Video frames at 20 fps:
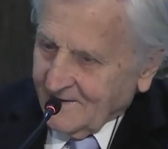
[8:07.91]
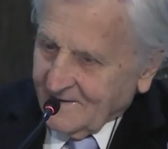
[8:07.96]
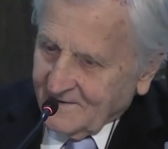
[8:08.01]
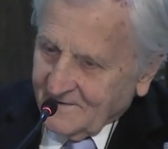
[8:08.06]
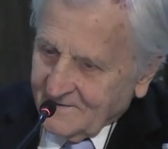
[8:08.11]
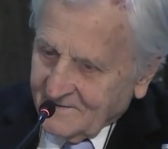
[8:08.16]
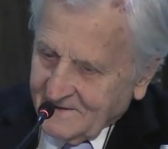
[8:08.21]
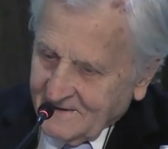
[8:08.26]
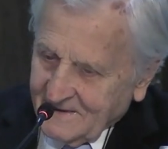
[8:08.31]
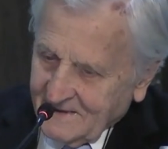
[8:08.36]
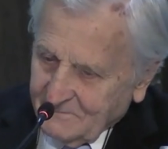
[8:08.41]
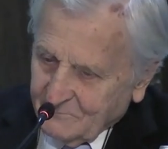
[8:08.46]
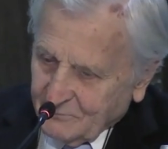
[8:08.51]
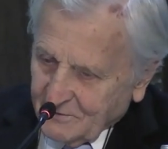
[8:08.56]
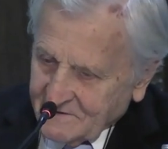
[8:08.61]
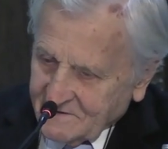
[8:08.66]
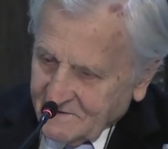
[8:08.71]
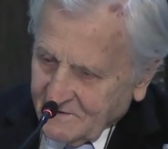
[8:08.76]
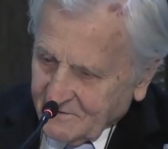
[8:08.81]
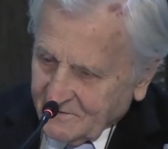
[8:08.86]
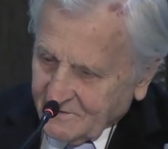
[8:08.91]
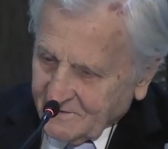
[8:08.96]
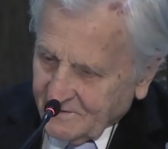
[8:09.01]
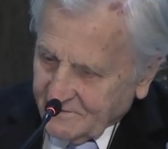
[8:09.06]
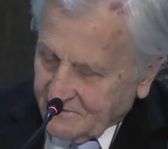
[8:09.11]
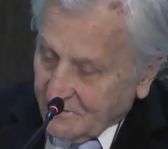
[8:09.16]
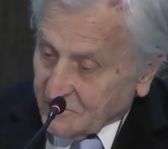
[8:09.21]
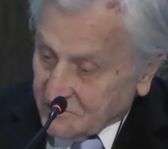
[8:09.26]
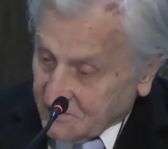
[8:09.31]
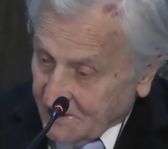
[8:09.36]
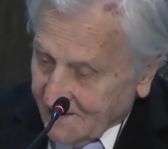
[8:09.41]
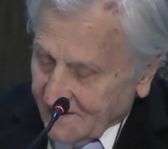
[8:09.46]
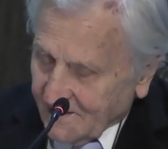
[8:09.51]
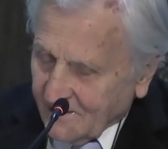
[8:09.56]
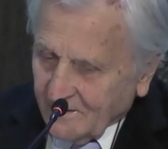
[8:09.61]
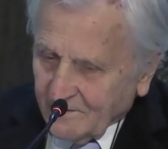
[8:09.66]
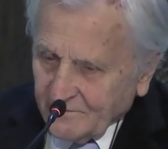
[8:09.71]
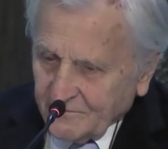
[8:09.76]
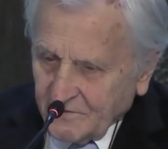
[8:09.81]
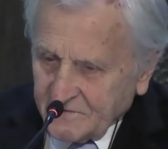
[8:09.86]
the president, the chair
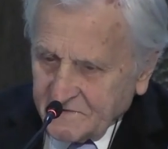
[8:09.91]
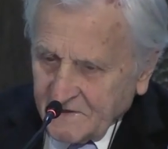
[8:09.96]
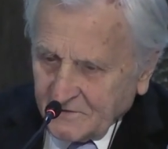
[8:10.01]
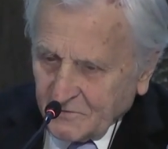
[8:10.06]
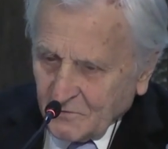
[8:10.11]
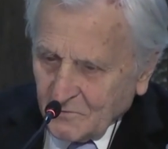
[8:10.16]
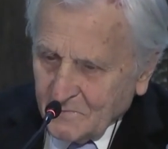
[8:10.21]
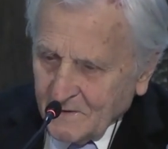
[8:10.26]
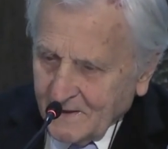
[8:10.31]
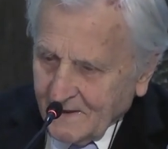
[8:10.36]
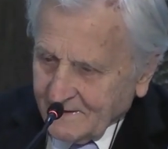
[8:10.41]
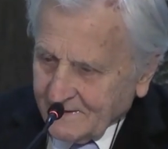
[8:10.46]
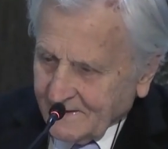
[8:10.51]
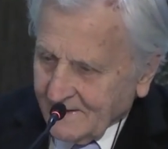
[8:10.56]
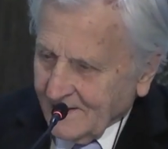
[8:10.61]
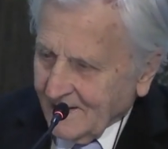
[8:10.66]
of the central bank